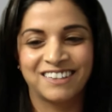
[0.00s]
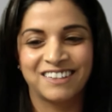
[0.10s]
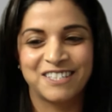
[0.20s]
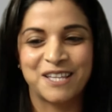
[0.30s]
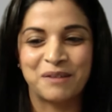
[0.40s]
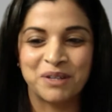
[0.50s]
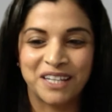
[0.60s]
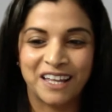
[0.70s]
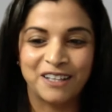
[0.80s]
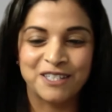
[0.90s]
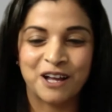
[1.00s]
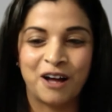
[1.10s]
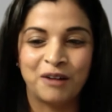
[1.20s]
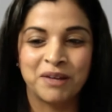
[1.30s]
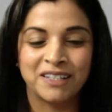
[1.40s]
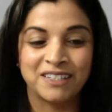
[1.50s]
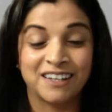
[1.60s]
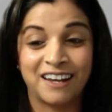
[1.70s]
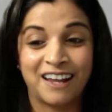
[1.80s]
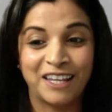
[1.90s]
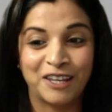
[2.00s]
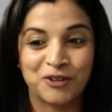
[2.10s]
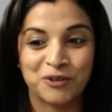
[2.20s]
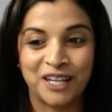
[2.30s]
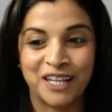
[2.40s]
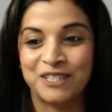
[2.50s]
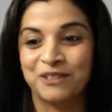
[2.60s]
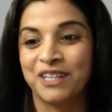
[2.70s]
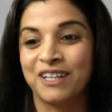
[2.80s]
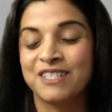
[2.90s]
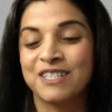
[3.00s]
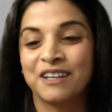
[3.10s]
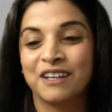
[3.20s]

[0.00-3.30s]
Somebody else commented, and I can relate to this,